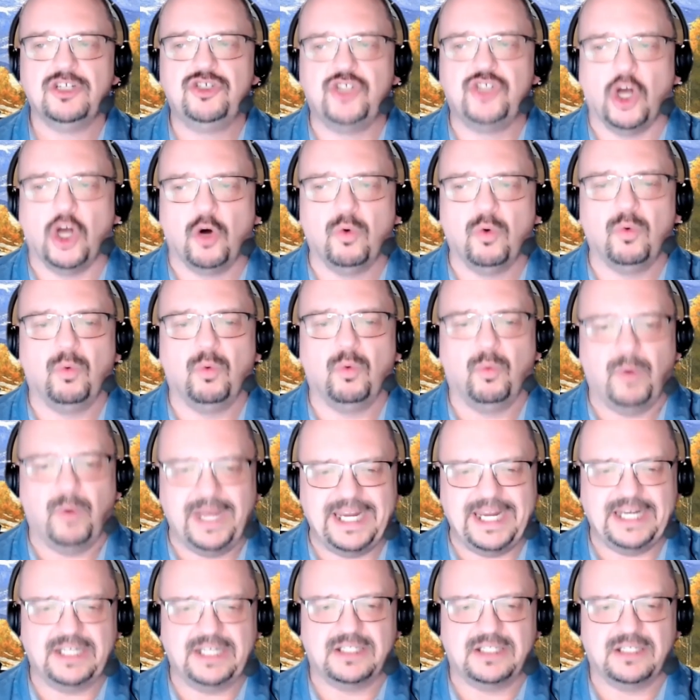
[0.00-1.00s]
Don't
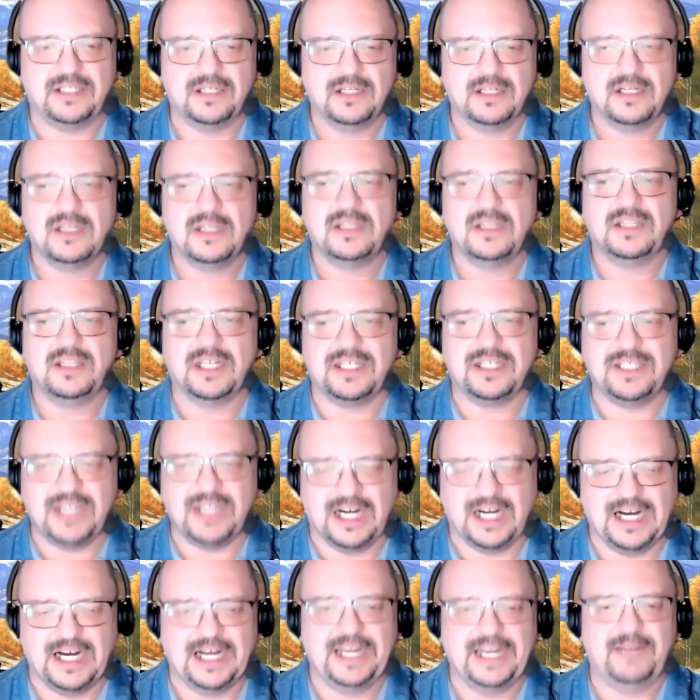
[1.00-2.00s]
wait. The
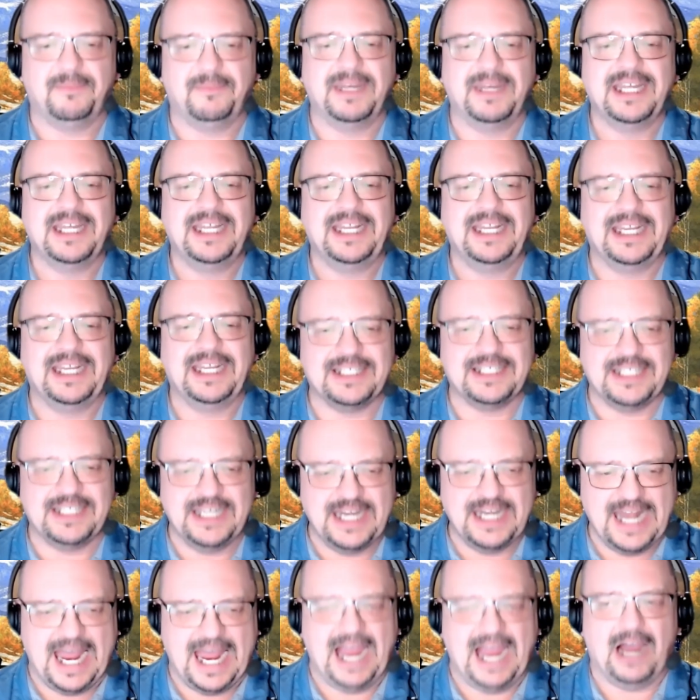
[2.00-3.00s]
time is
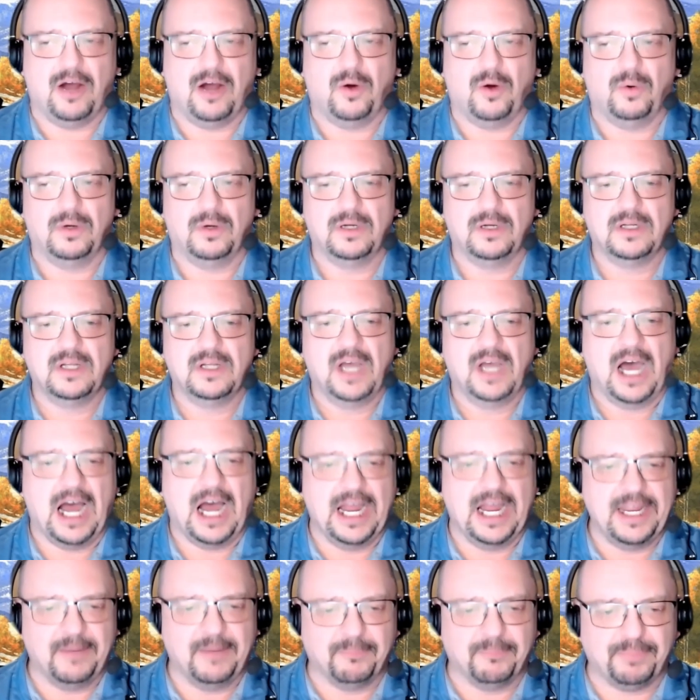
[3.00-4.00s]
now.
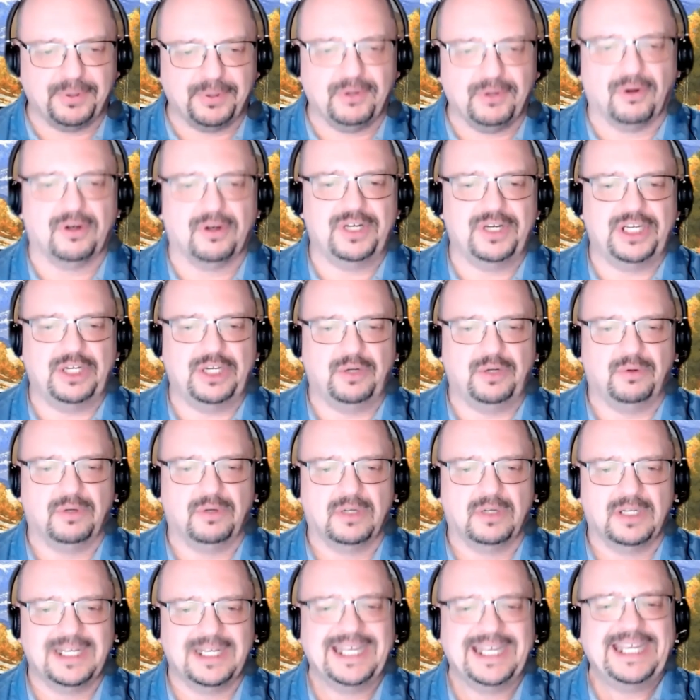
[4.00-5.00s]
I implore you,
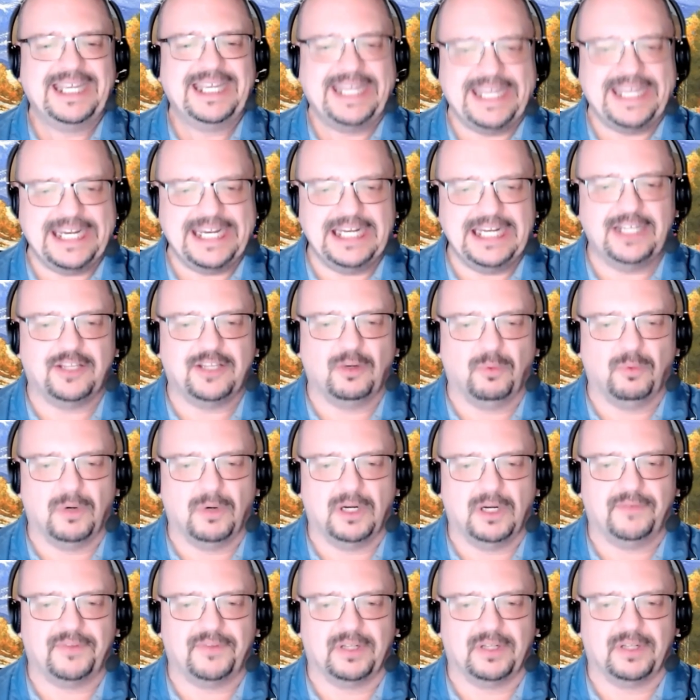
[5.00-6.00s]
heed the
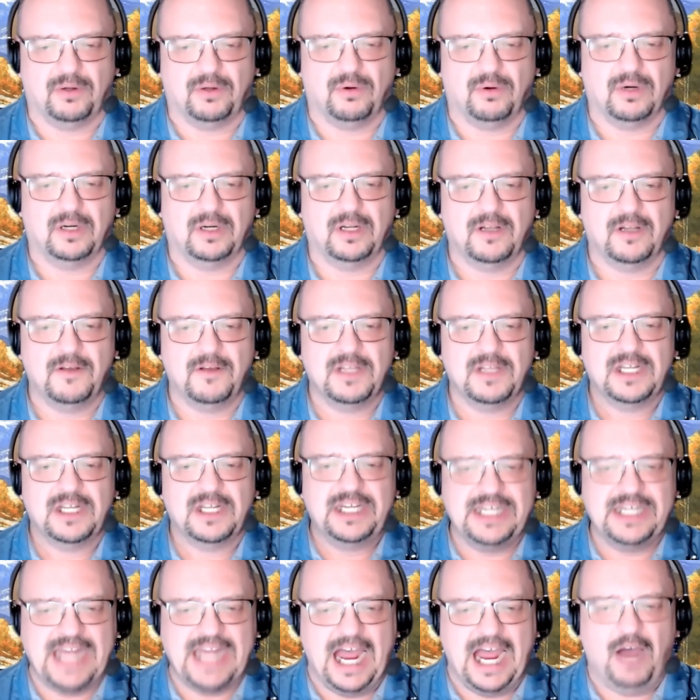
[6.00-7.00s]
word of the Lord.
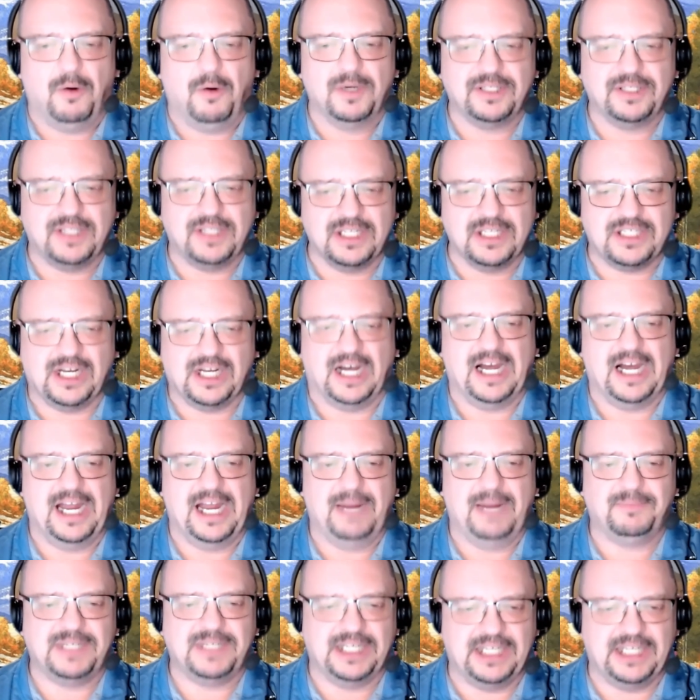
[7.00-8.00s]
Now is the
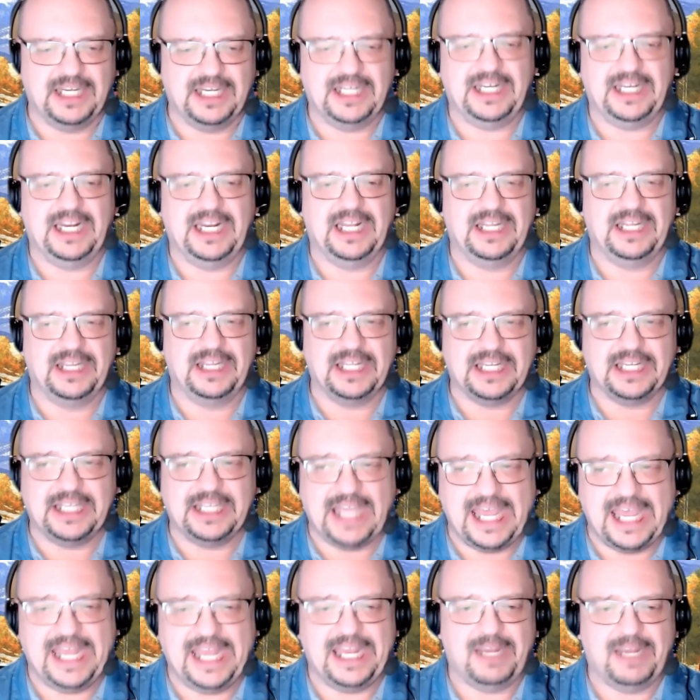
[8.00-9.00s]
time to get in the
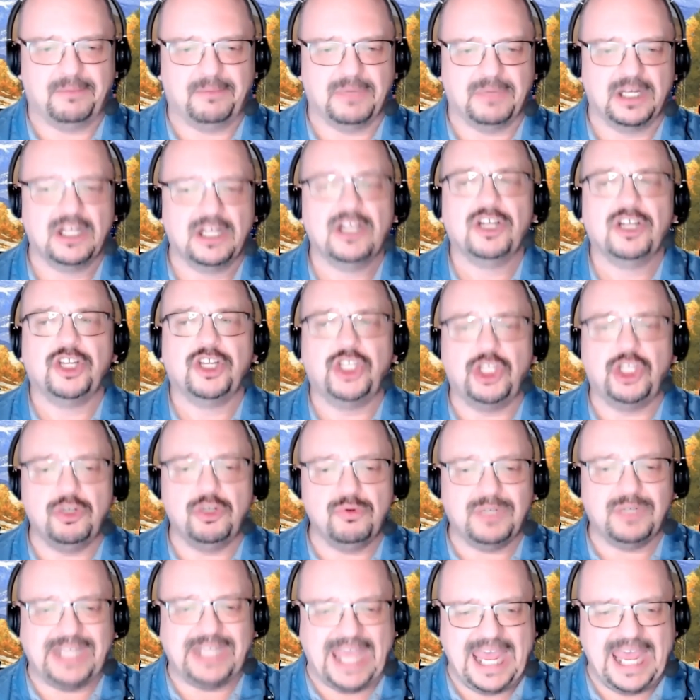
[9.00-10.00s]
game.
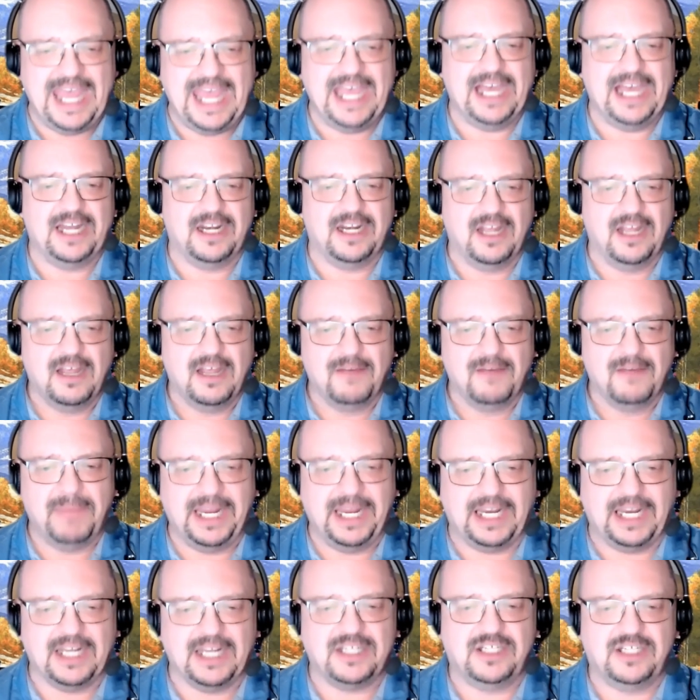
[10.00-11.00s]
You can
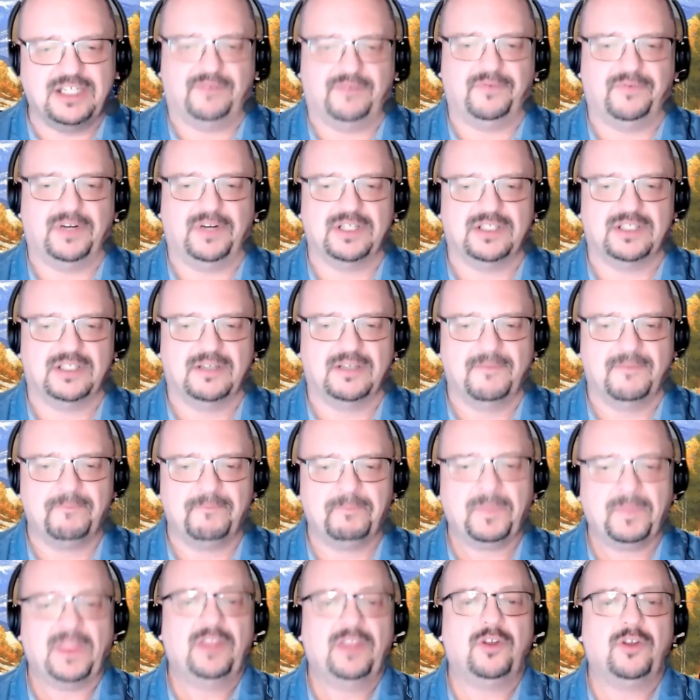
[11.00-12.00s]
make a difference.
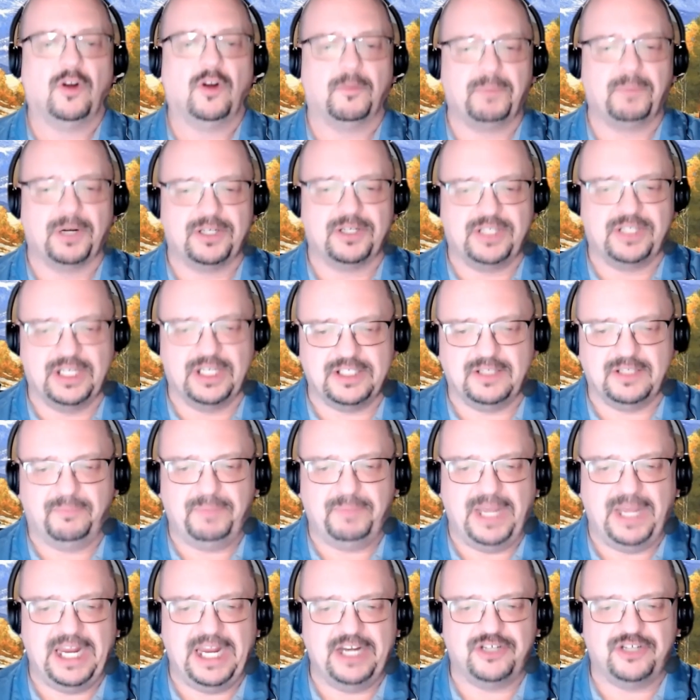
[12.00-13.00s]
Your
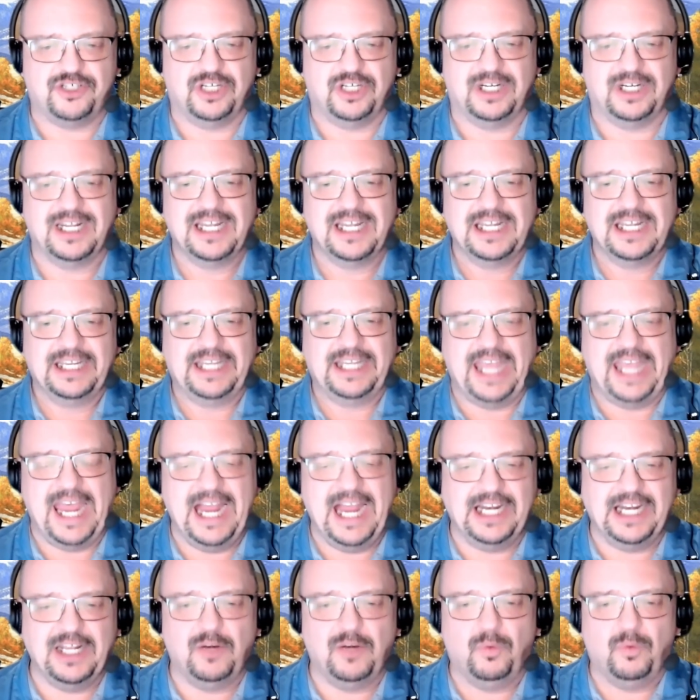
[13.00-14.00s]
participation
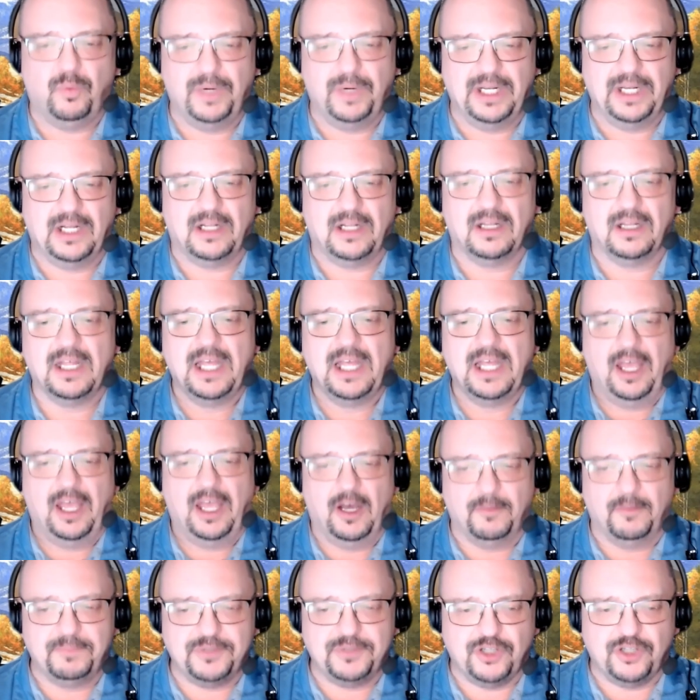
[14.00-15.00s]
can and will
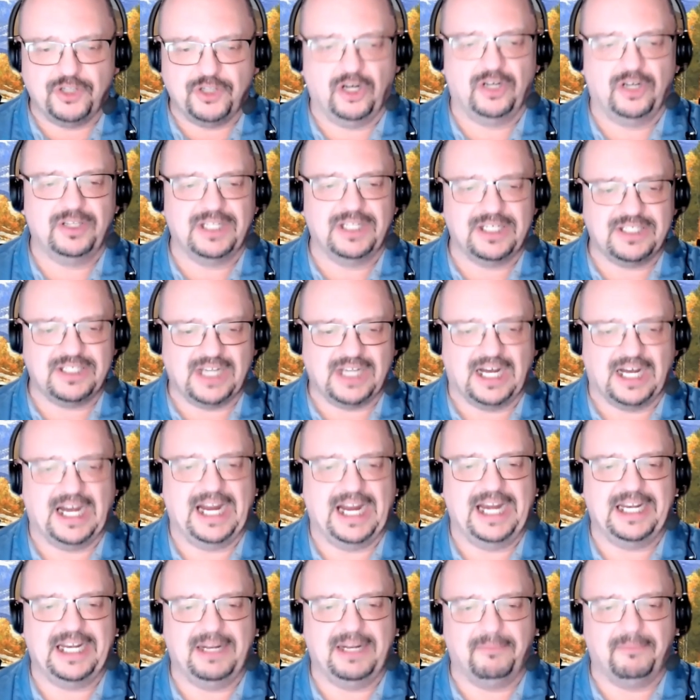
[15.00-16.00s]
help turn the
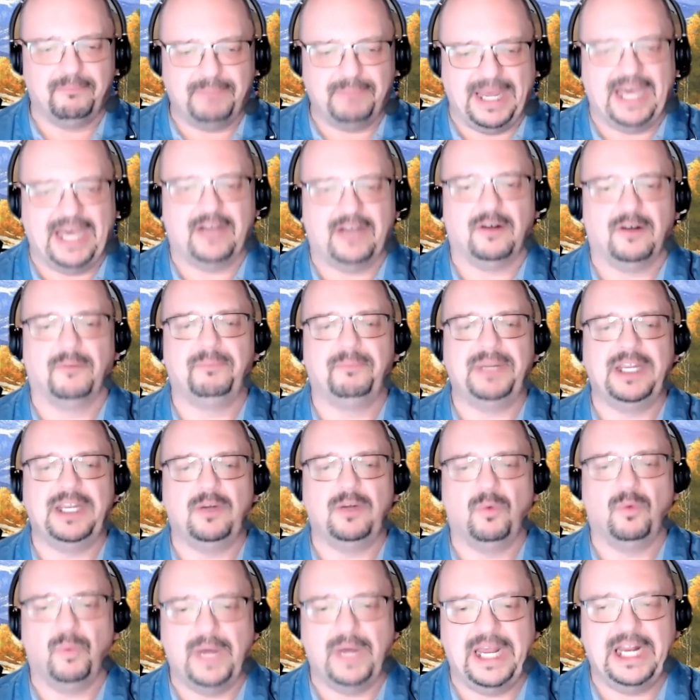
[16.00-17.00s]
tide in battle
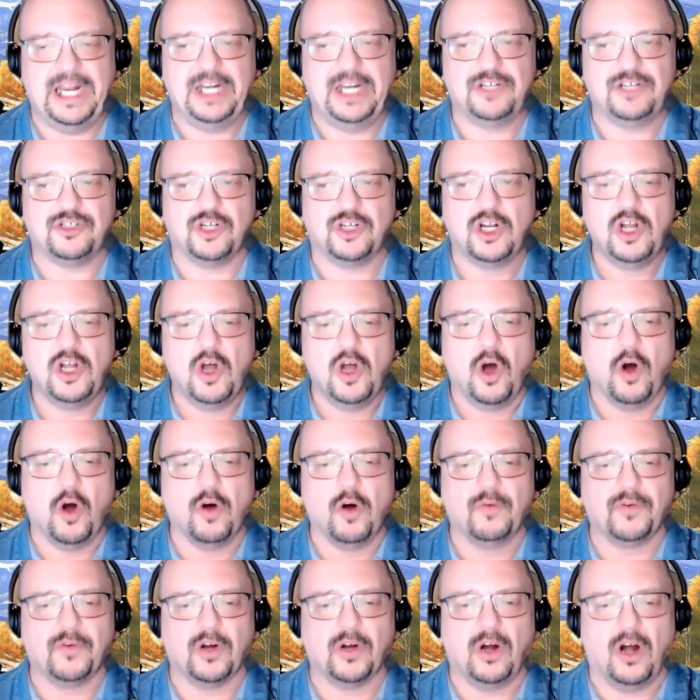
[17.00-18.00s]
being waged
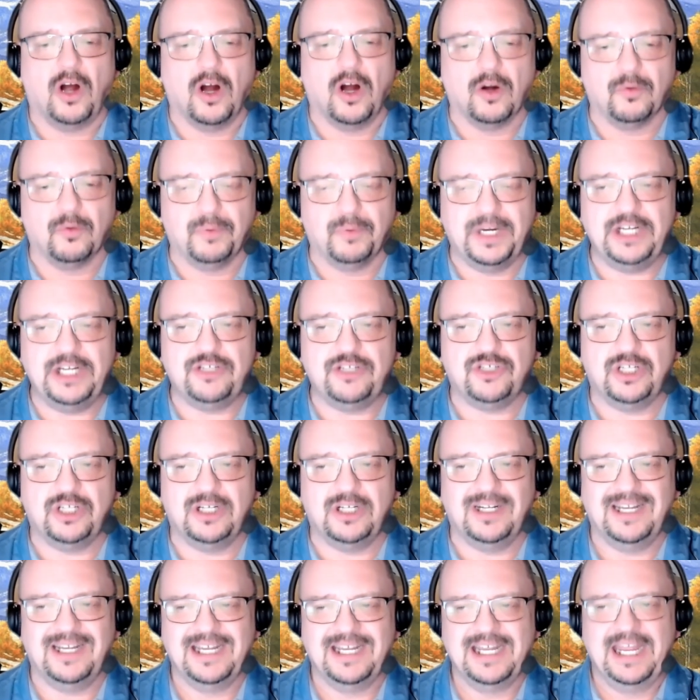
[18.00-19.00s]
over our
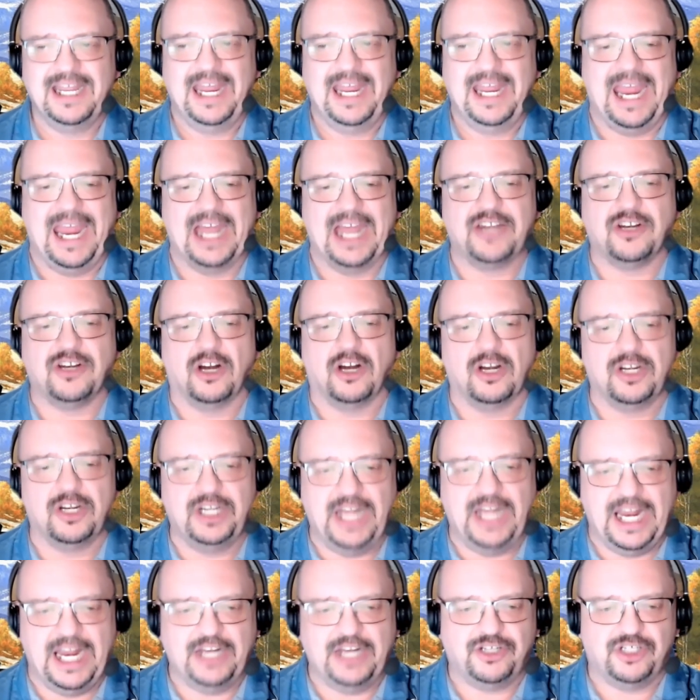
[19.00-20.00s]
region and our
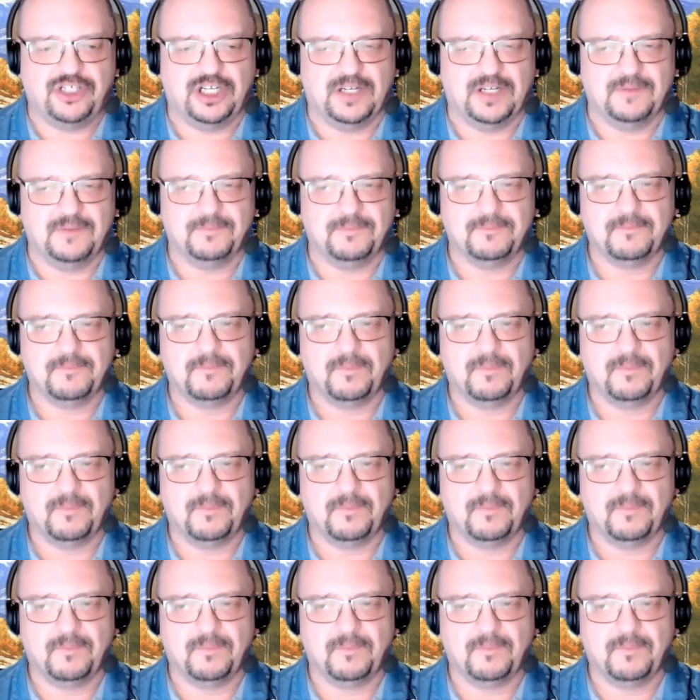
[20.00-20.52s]
nation.